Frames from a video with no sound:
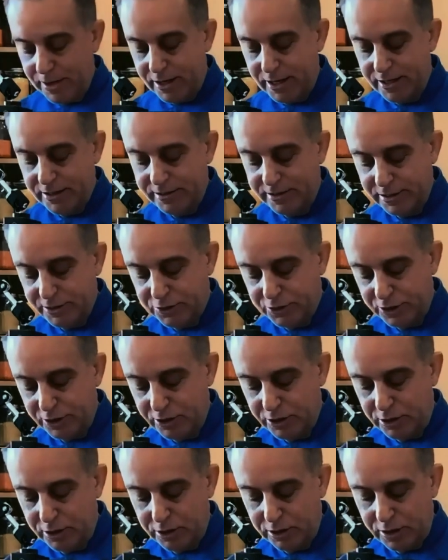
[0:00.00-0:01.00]

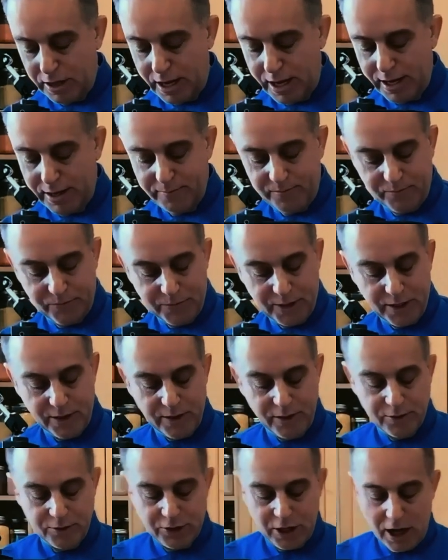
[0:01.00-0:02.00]
Additional
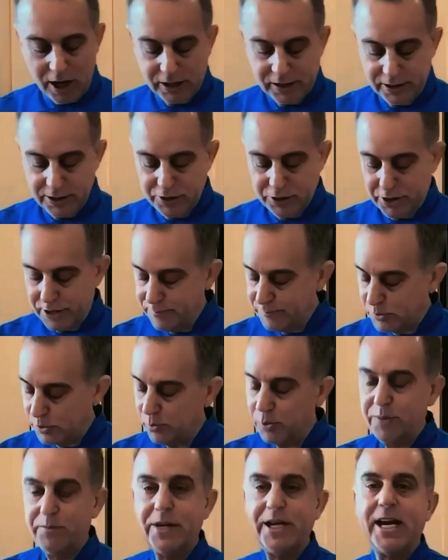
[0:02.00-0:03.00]
chocolate chips
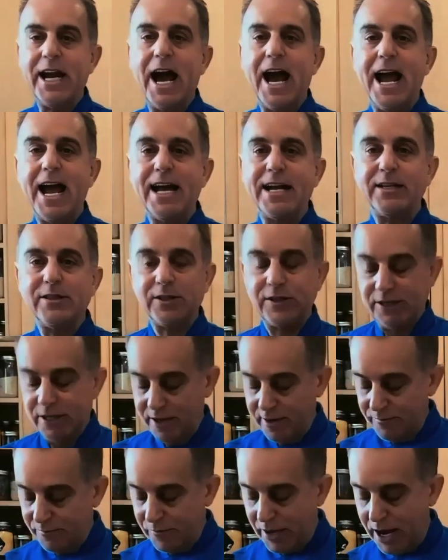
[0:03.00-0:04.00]
would be nice.
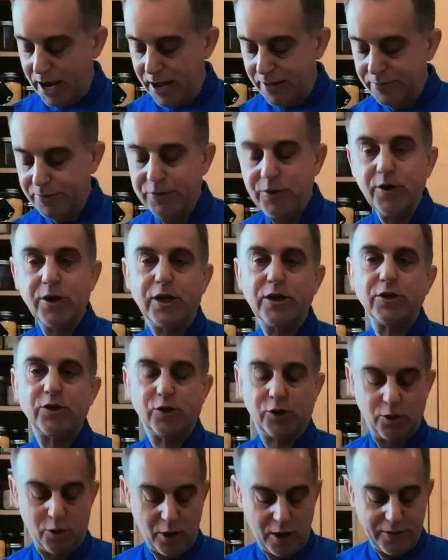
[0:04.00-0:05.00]
You could
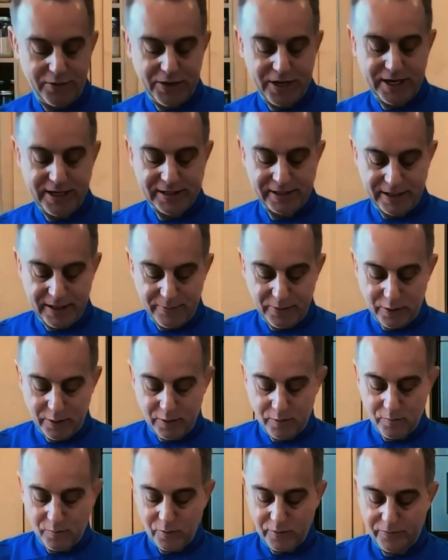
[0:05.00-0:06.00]
store these in
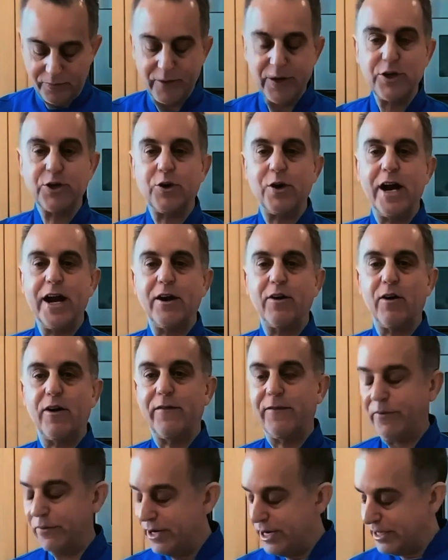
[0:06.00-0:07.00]
the refrigerator or
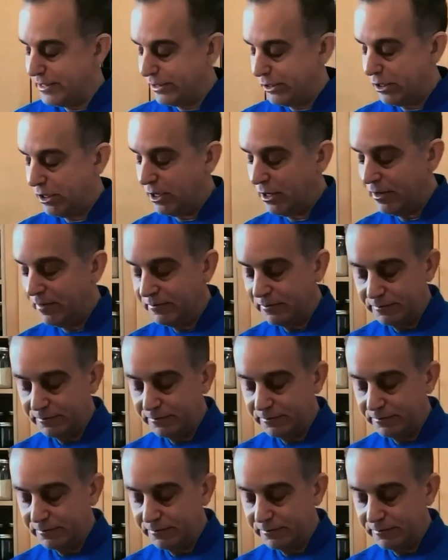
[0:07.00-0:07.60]
freezer.